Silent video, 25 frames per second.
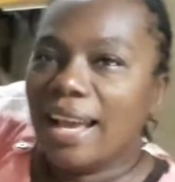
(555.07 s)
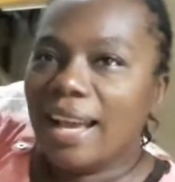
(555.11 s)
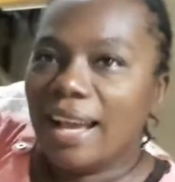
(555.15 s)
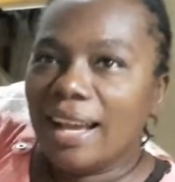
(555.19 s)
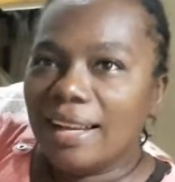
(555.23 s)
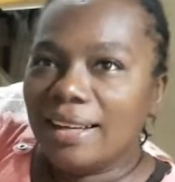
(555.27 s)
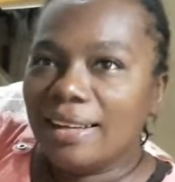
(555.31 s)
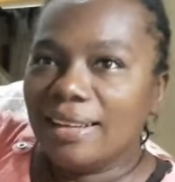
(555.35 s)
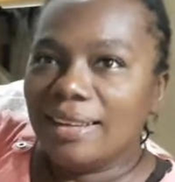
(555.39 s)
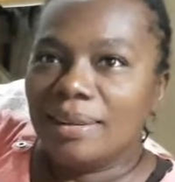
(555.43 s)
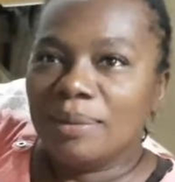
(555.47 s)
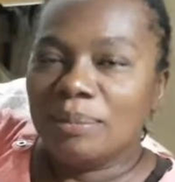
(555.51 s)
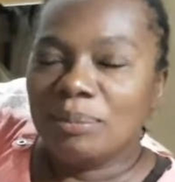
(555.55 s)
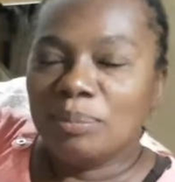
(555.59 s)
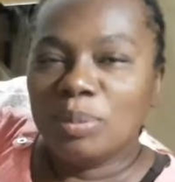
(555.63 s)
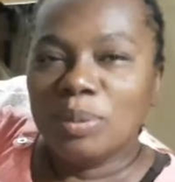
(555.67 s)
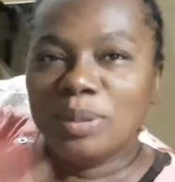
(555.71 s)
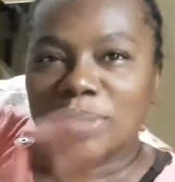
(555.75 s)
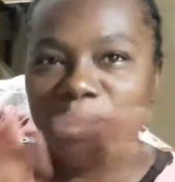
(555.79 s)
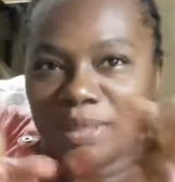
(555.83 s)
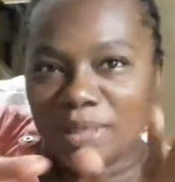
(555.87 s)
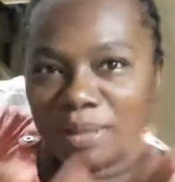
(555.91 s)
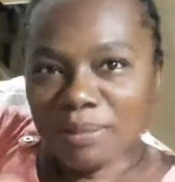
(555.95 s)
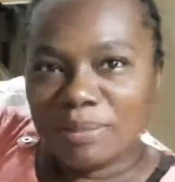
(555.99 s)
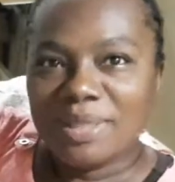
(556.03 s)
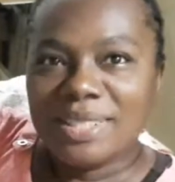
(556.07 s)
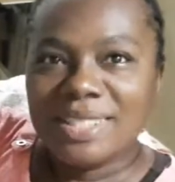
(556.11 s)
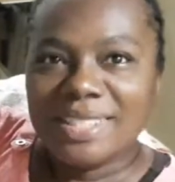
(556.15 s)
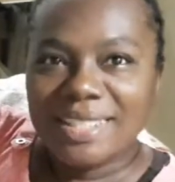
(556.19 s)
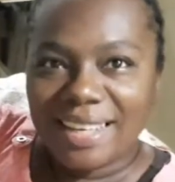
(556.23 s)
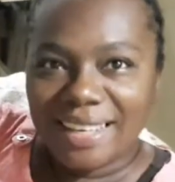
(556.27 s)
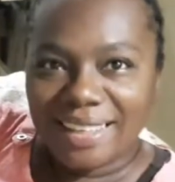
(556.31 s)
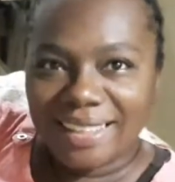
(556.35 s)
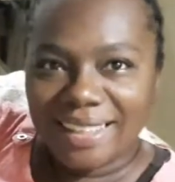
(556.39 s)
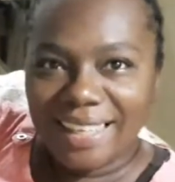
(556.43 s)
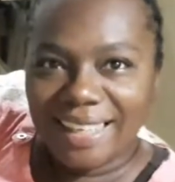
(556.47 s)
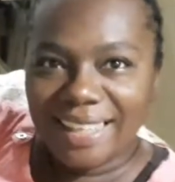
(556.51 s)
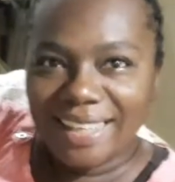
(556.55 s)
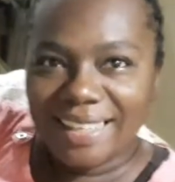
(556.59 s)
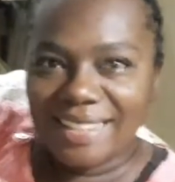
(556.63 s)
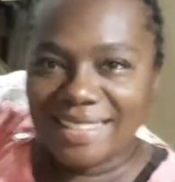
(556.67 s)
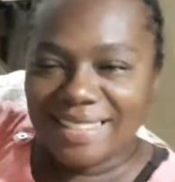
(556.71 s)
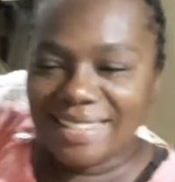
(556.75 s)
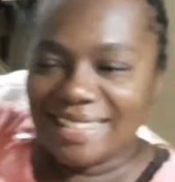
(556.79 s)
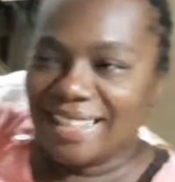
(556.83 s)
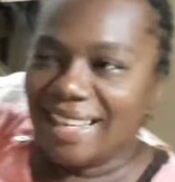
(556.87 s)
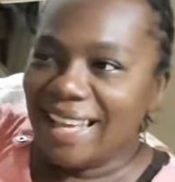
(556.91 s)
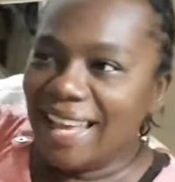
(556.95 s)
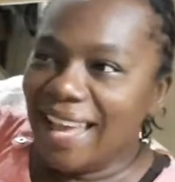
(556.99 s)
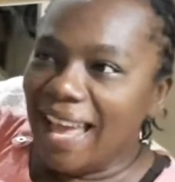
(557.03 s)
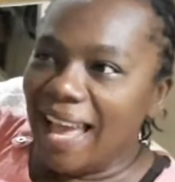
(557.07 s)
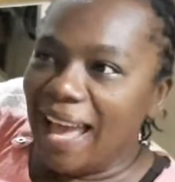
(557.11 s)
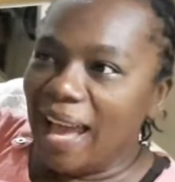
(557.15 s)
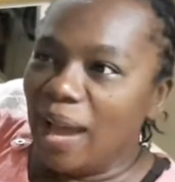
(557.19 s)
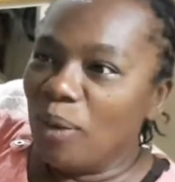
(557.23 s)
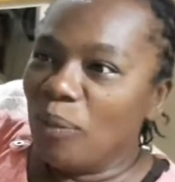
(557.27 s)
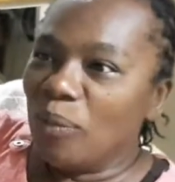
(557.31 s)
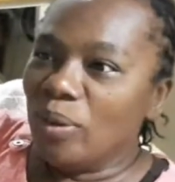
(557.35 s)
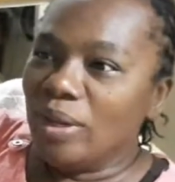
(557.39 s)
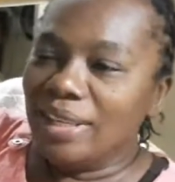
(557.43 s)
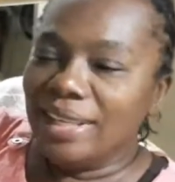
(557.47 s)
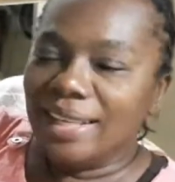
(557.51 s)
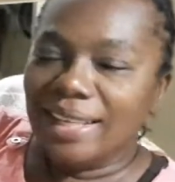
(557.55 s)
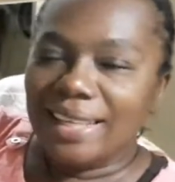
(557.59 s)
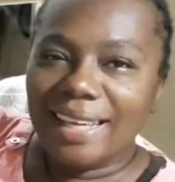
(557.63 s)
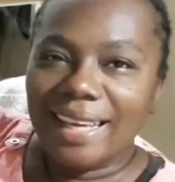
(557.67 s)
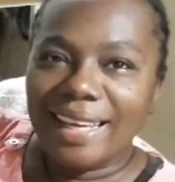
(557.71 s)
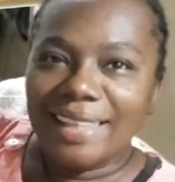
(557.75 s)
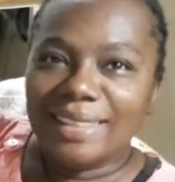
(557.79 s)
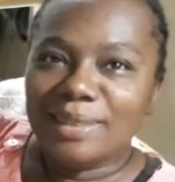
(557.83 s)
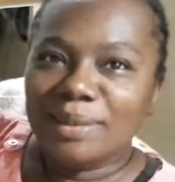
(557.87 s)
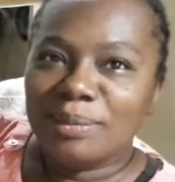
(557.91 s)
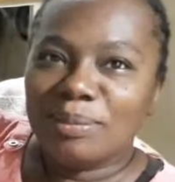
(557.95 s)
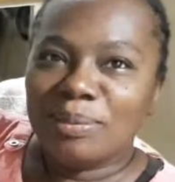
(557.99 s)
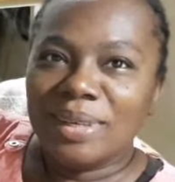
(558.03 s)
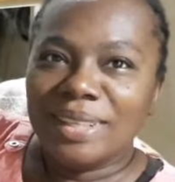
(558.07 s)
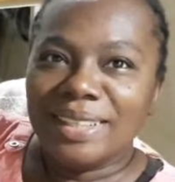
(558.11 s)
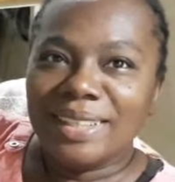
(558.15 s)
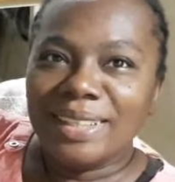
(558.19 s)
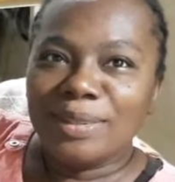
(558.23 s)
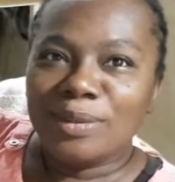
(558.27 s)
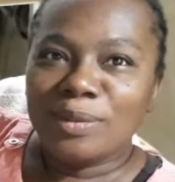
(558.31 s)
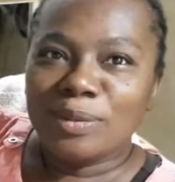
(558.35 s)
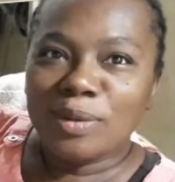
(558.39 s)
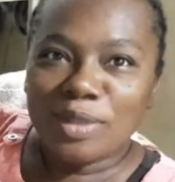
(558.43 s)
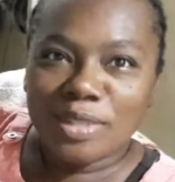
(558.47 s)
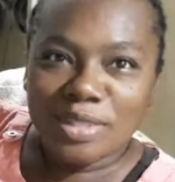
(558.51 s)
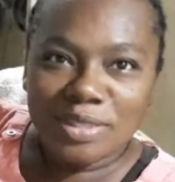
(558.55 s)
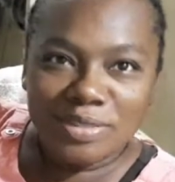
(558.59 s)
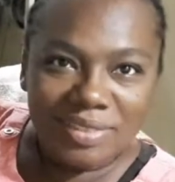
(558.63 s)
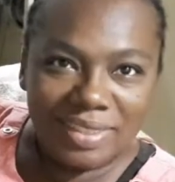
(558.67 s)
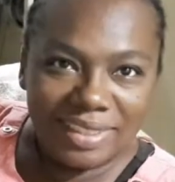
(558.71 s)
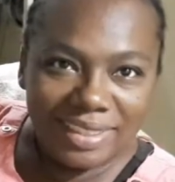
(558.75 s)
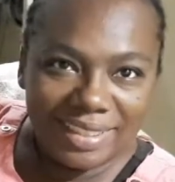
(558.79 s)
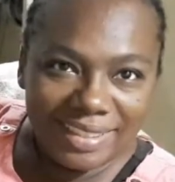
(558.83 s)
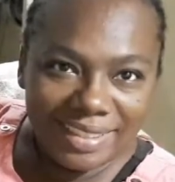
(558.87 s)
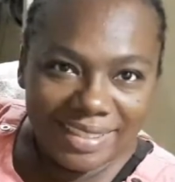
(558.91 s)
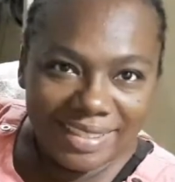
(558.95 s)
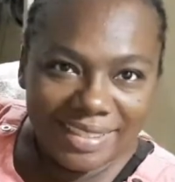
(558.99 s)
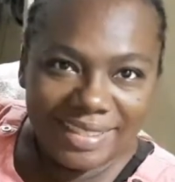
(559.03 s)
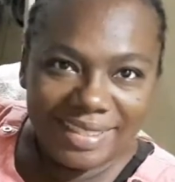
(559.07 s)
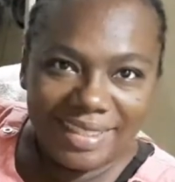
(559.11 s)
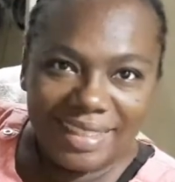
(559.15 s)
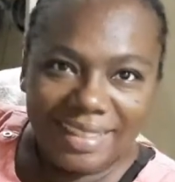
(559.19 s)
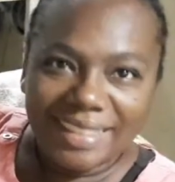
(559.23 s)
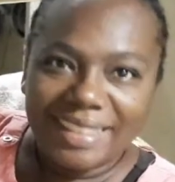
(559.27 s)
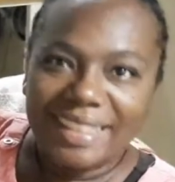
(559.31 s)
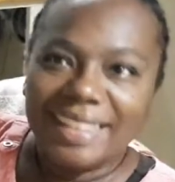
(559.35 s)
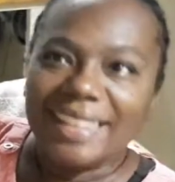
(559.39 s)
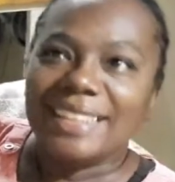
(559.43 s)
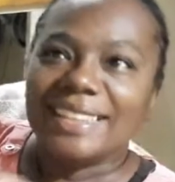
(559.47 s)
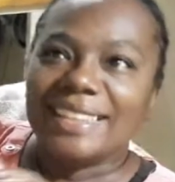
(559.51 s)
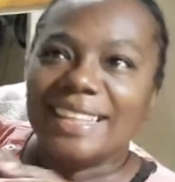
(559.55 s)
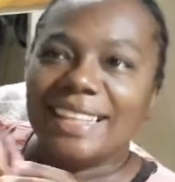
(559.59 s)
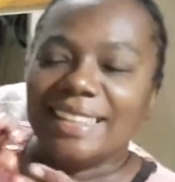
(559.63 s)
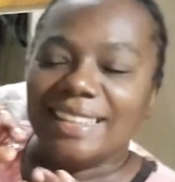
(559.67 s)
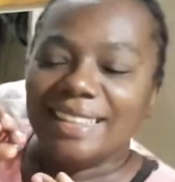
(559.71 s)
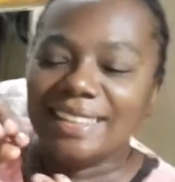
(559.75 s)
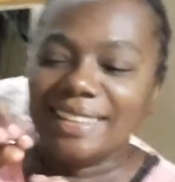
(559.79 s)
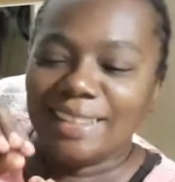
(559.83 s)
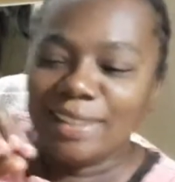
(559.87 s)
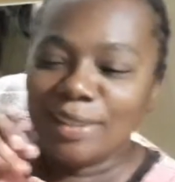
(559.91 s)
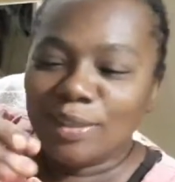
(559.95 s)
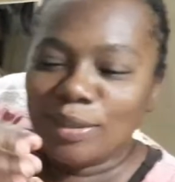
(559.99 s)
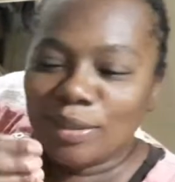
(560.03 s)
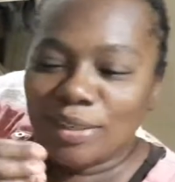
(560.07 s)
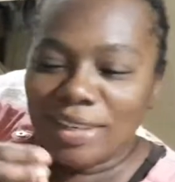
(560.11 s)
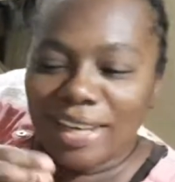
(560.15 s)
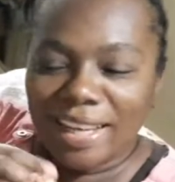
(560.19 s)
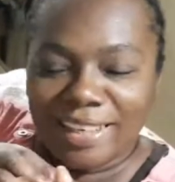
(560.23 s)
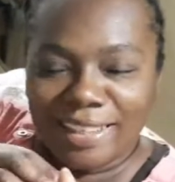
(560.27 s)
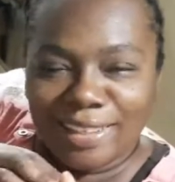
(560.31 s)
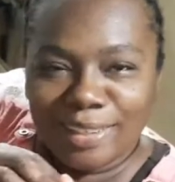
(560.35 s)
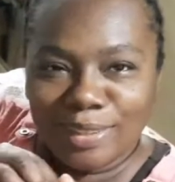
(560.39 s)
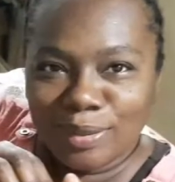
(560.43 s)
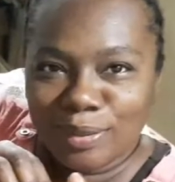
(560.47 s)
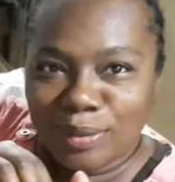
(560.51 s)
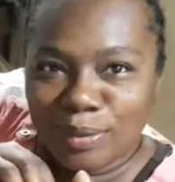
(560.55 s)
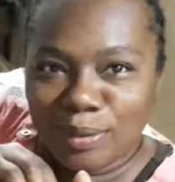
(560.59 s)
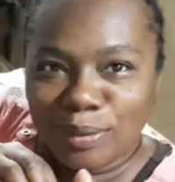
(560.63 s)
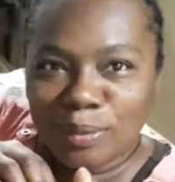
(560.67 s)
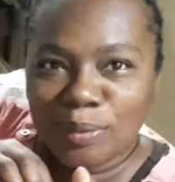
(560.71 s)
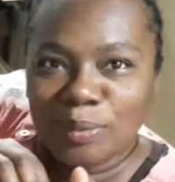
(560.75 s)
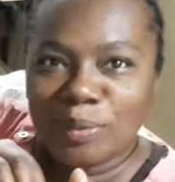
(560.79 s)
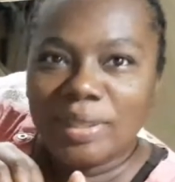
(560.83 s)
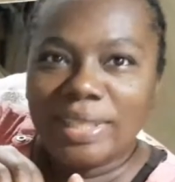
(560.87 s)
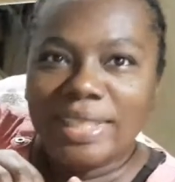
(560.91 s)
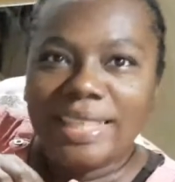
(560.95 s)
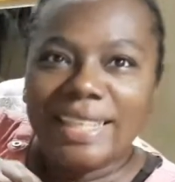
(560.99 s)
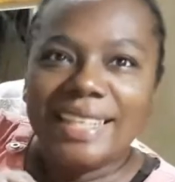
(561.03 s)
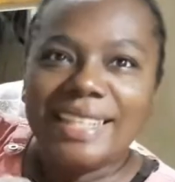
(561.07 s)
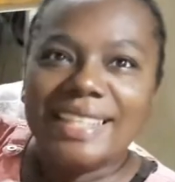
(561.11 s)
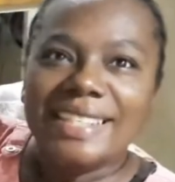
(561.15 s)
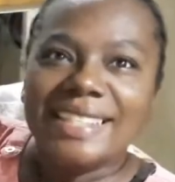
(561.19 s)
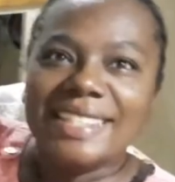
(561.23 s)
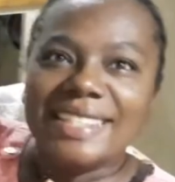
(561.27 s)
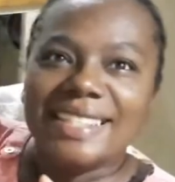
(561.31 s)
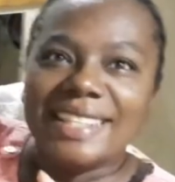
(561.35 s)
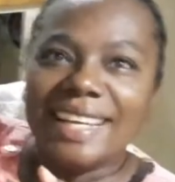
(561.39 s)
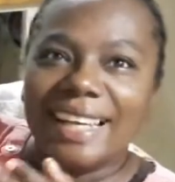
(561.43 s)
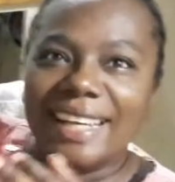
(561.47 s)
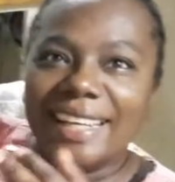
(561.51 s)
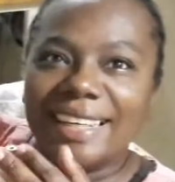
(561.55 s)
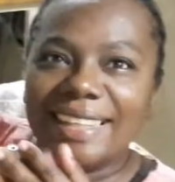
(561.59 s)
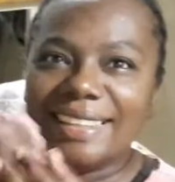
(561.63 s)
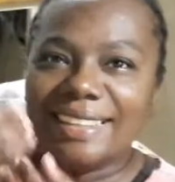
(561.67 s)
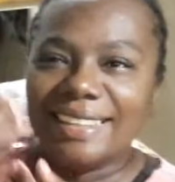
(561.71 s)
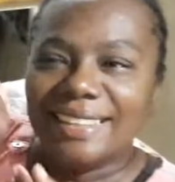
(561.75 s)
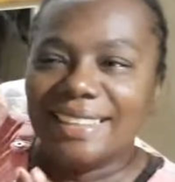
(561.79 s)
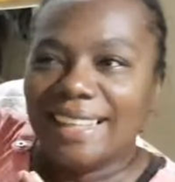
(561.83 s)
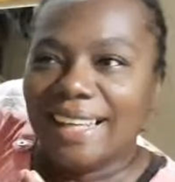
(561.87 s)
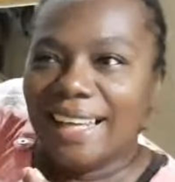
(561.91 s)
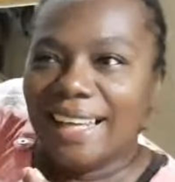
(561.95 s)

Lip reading: I am putting up the stockings, and when they get up and they rush for their stockings and they take out like the little goodies and